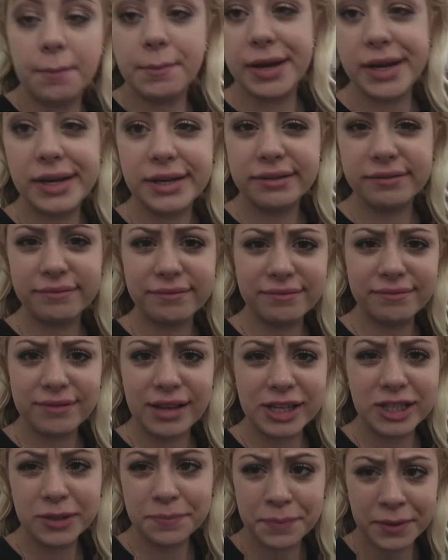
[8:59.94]
I mean,
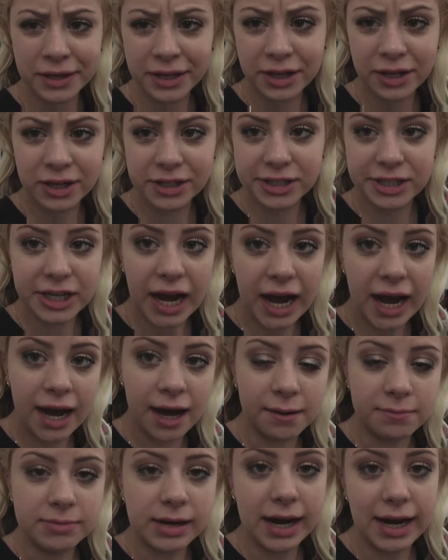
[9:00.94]
it's a pretty good
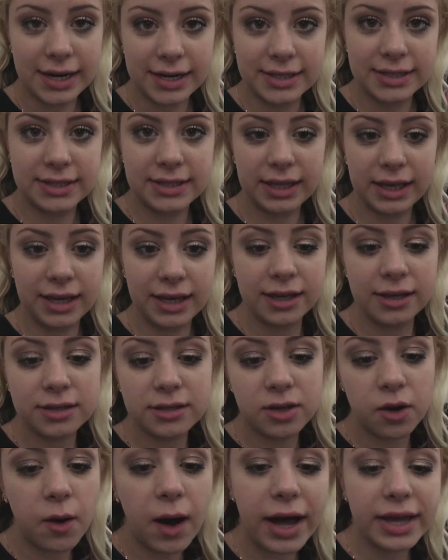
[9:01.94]
job, honestly.
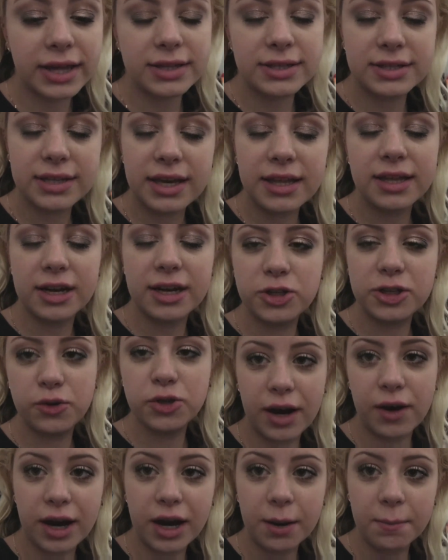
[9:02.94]
So I can say that I
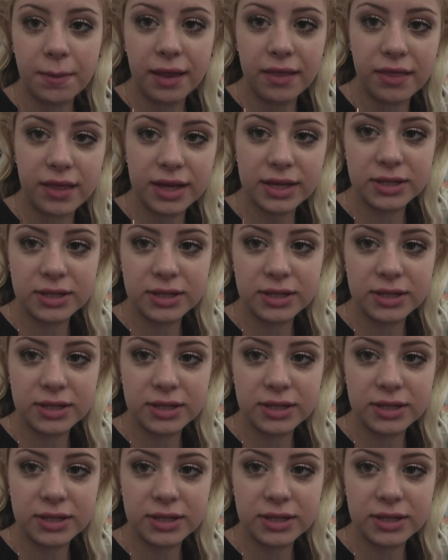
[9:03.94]
do recommend